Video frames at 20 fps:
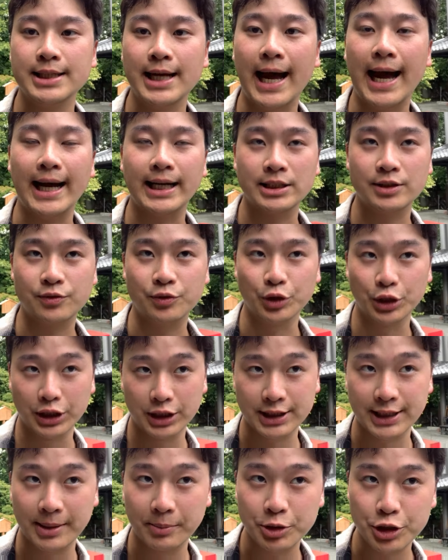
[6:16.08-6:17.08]
tax-free
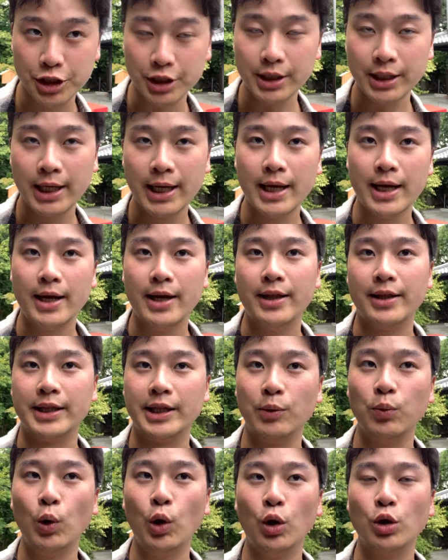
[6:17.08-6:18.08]
exemption,
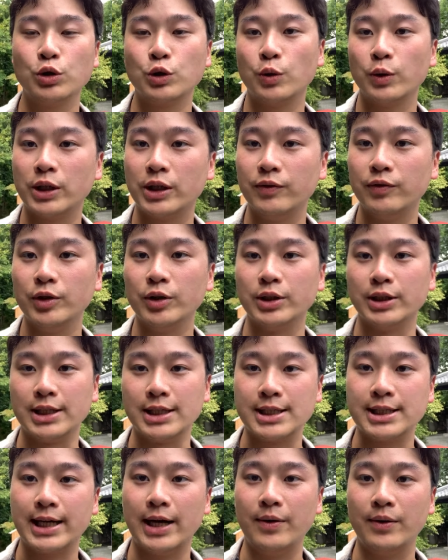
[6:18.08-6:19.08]
they will also give you a
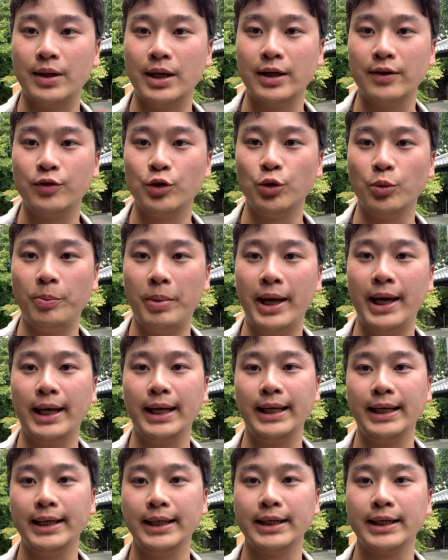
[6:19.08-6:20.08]
discount if you
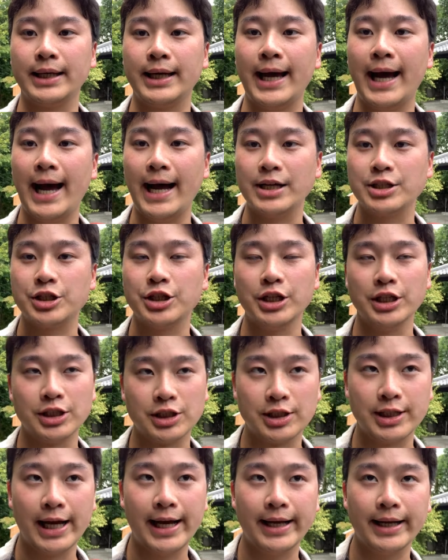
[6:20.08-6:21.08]
pay in cash
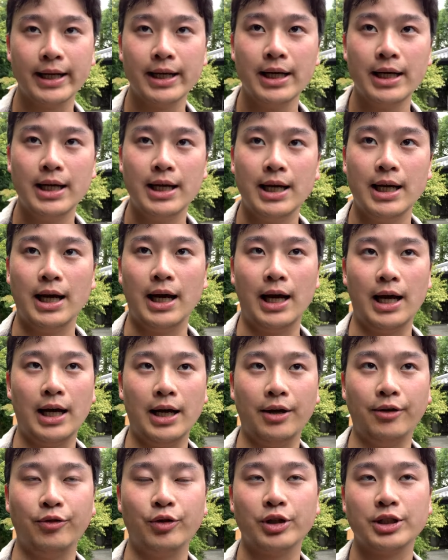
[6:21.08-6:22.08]
instead.
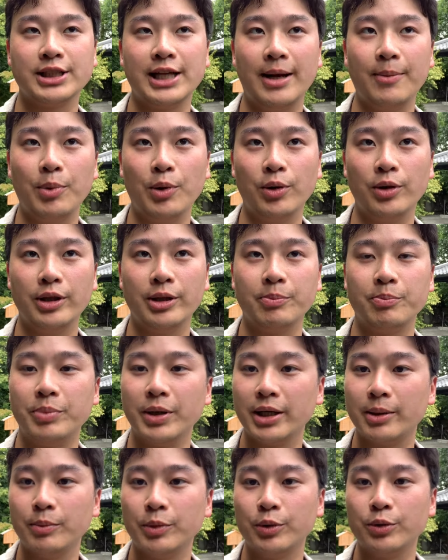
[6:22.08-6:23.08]
For example, the
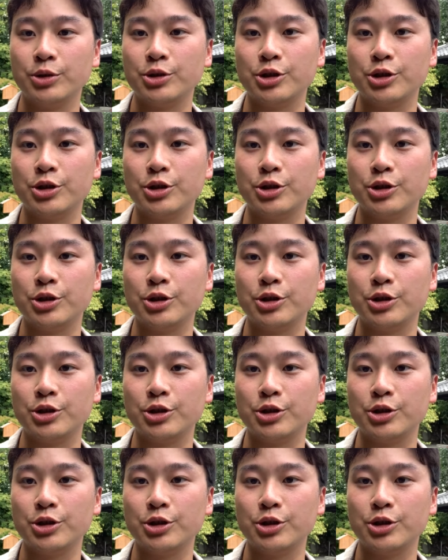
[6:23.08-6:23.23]
Big Moon